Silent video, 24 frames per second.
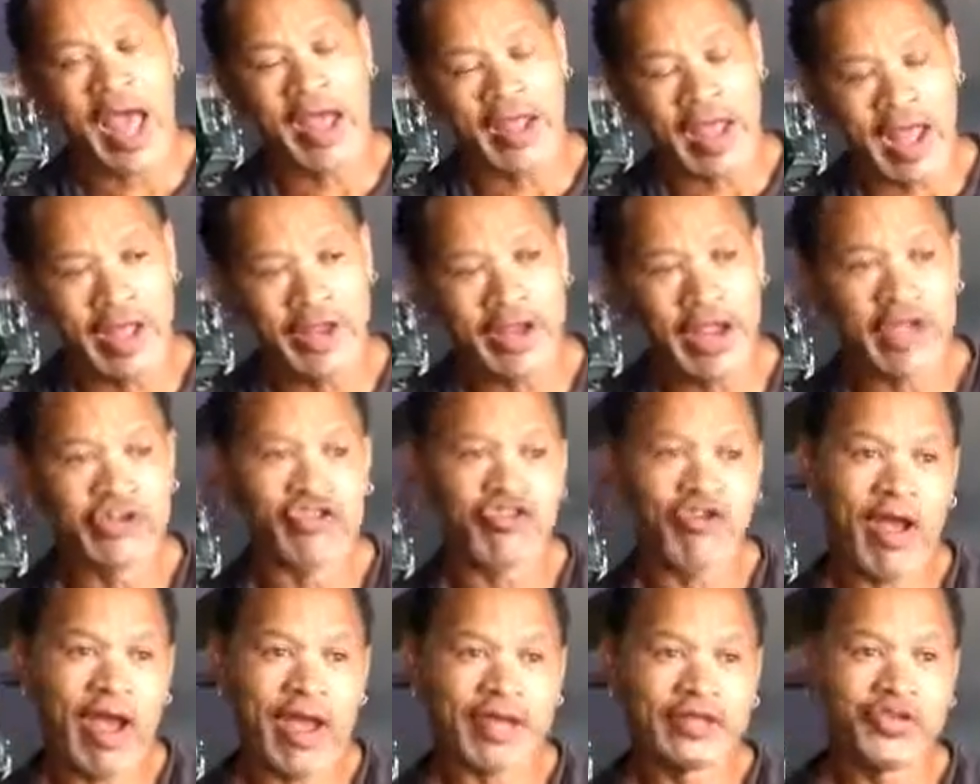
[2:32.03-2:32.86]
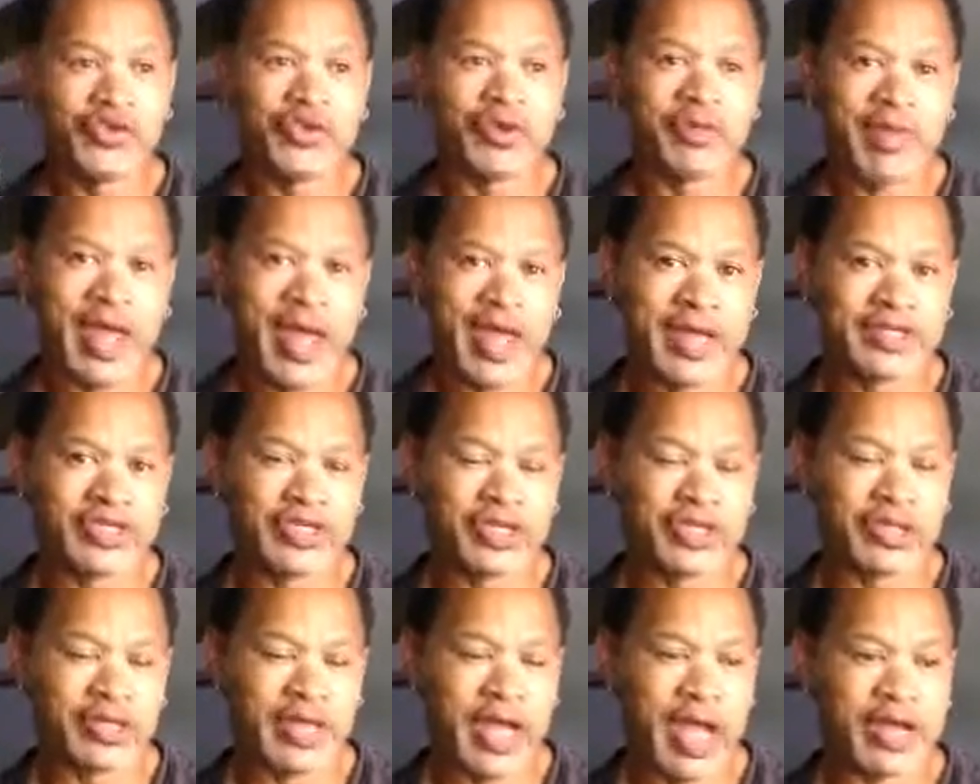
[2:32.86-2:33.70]
I tried to
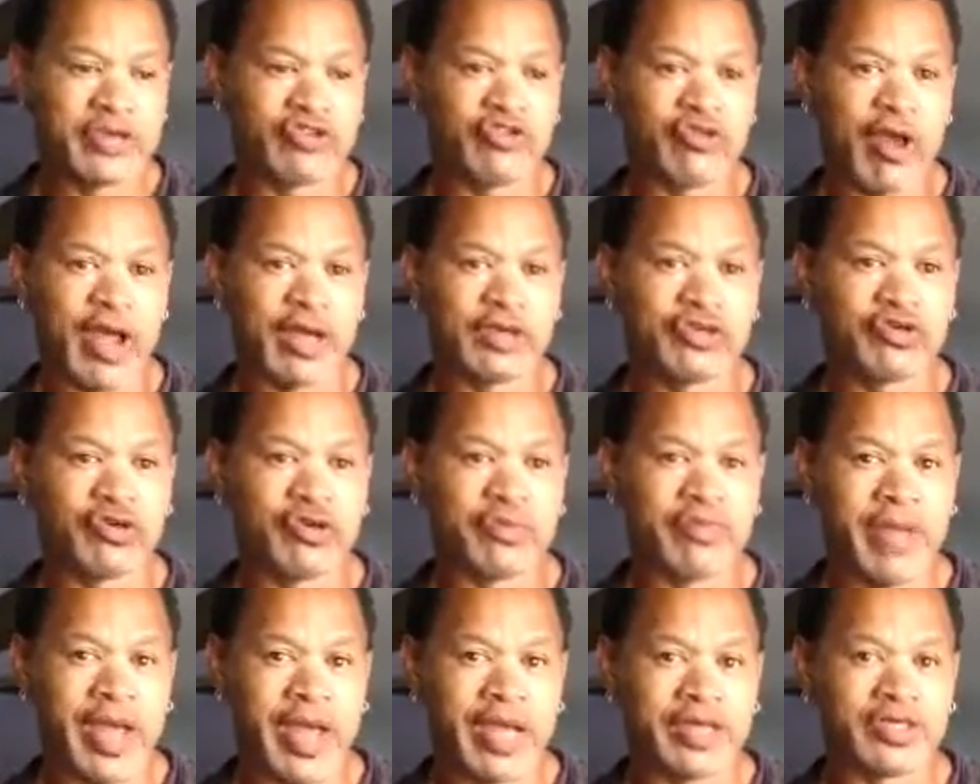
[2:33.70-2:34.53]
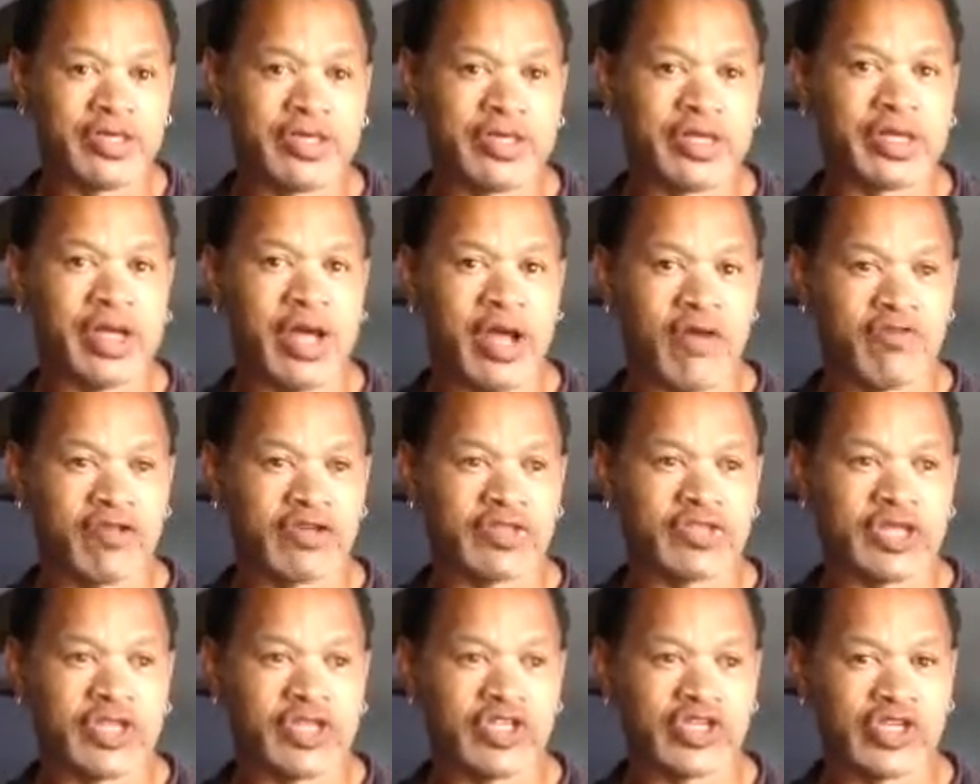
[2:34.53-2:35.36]
imagine the
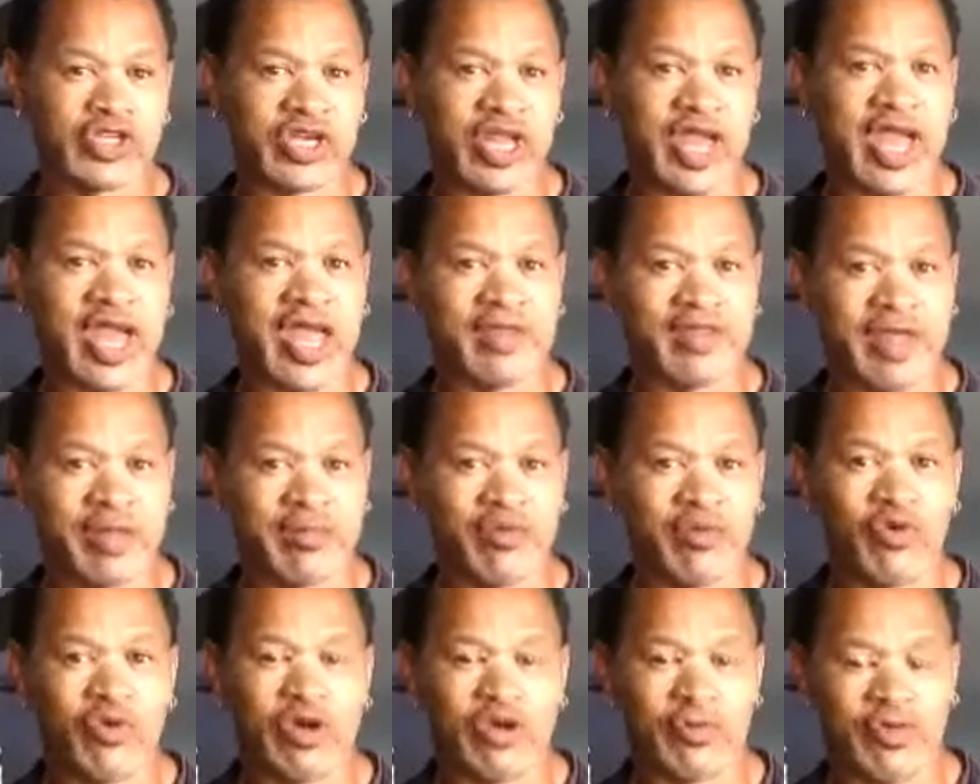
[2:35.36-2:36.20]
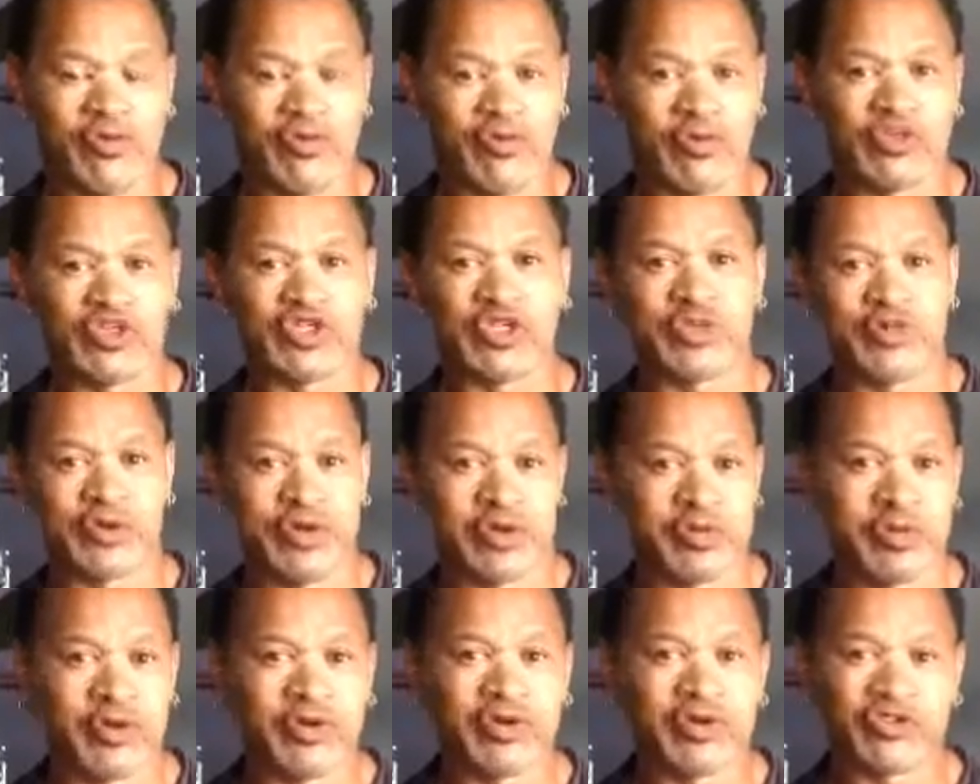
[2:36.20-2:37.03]
conversation they had that morning before she
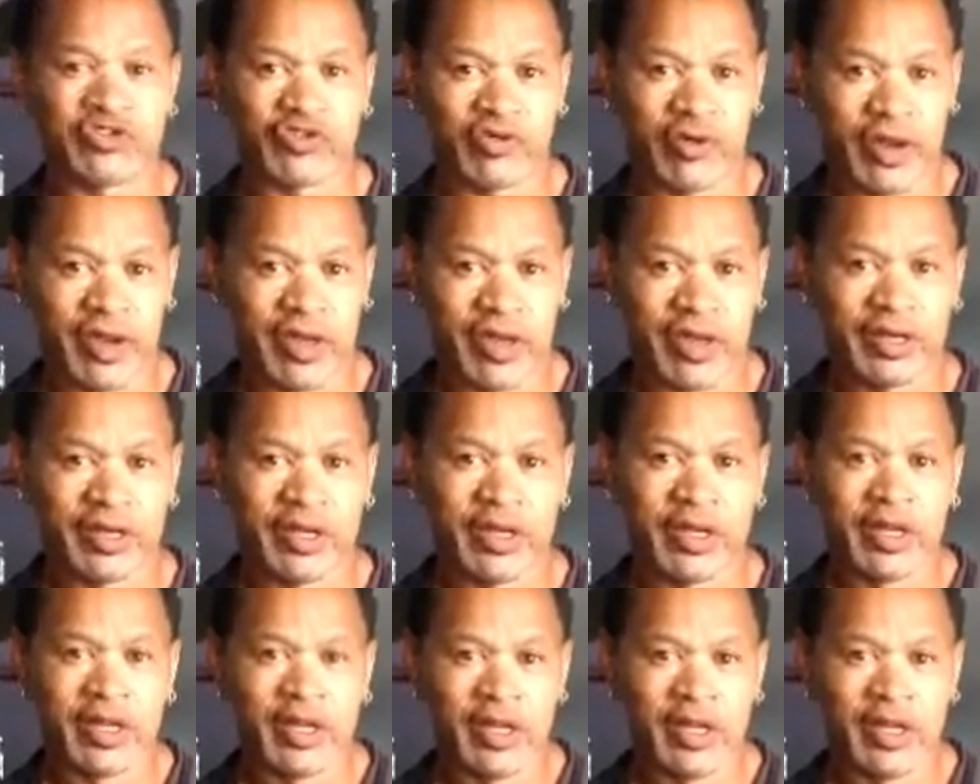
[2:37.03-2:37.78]
put him on the train.